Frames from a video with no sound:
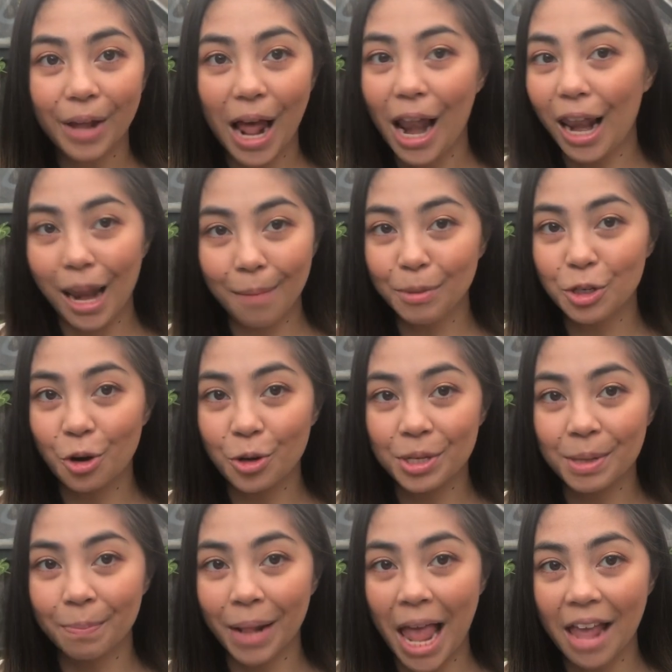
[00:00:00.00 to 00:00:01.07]
let me show you
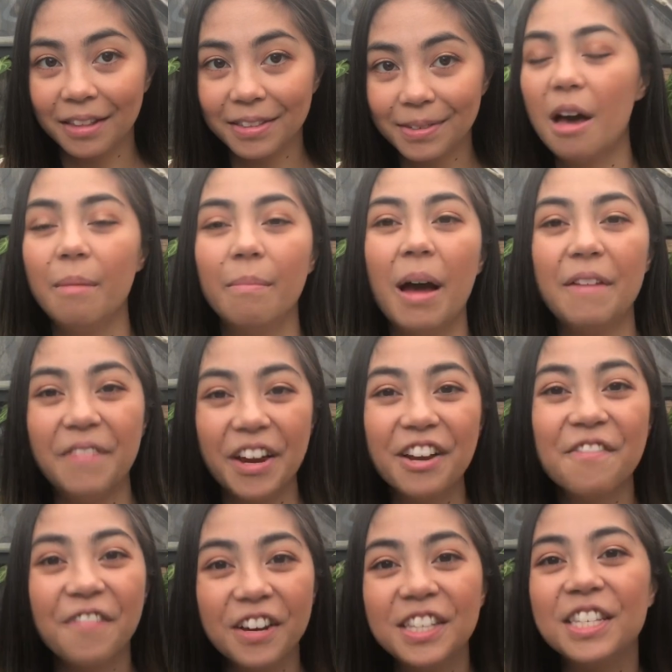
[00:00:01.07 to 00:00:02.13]
some plants. My very
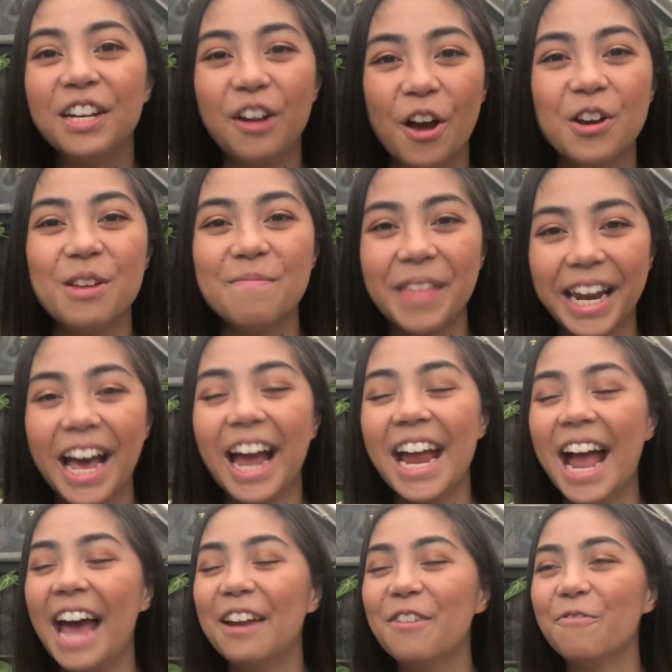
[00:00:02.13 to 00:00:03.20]
first Syngonium that I
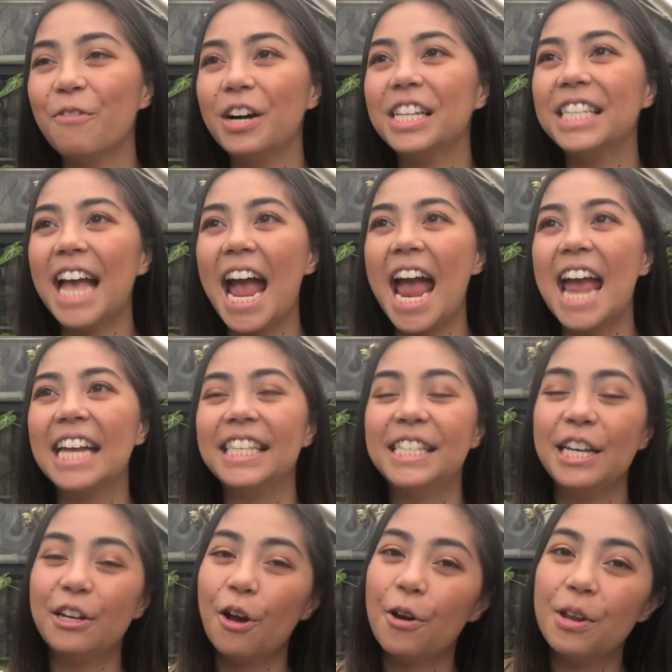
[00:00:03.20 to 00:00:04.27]
had was a
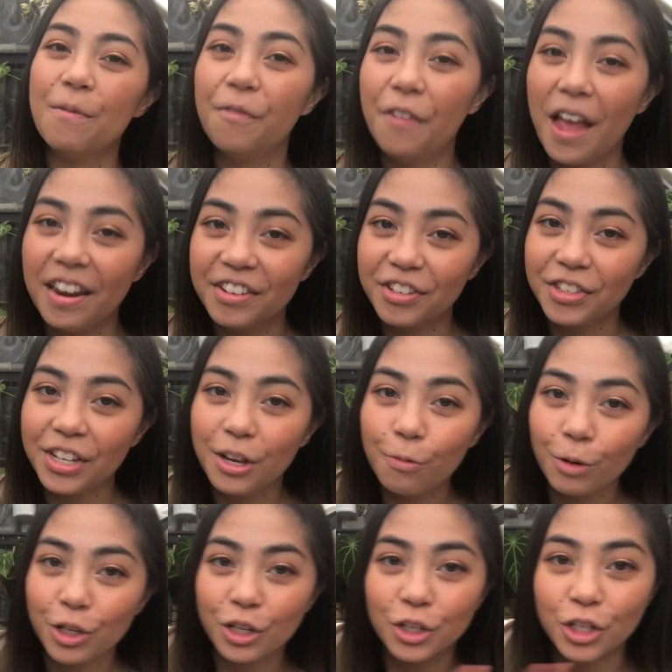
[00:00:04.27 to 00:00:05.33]
Syngonium Fantasy,
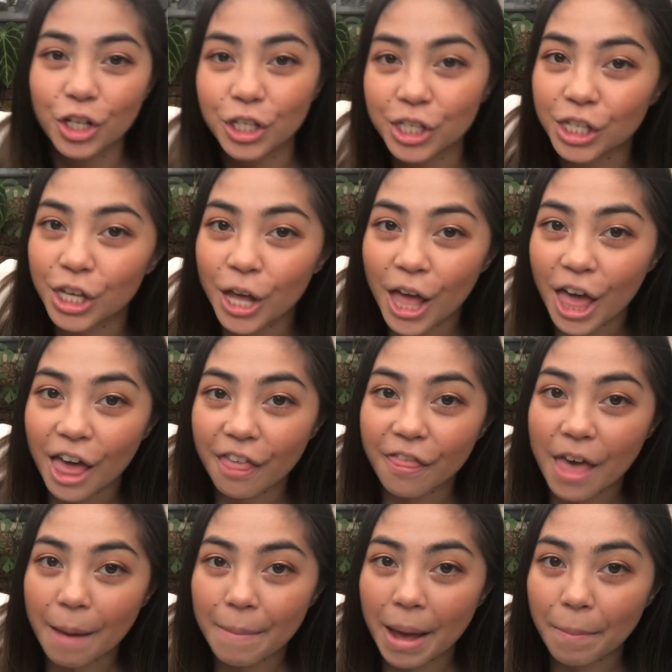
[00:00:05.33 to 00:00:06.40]
which is just
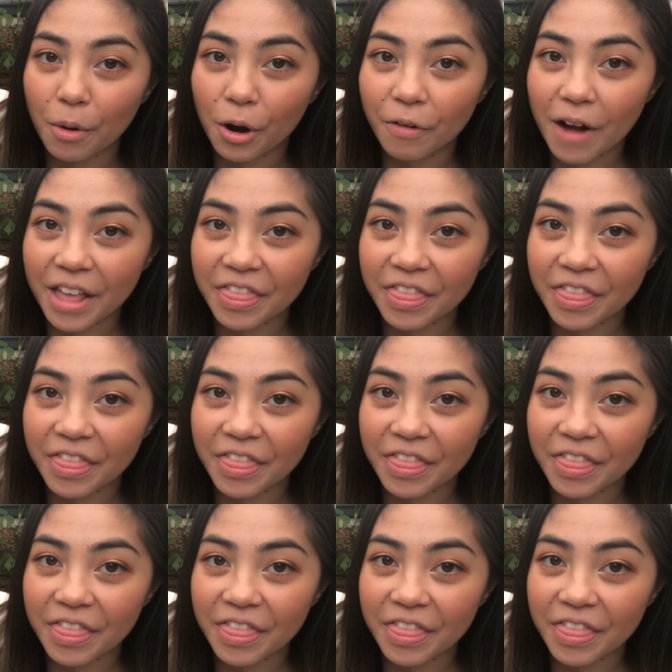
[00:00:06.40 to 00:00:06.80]
that bad boy right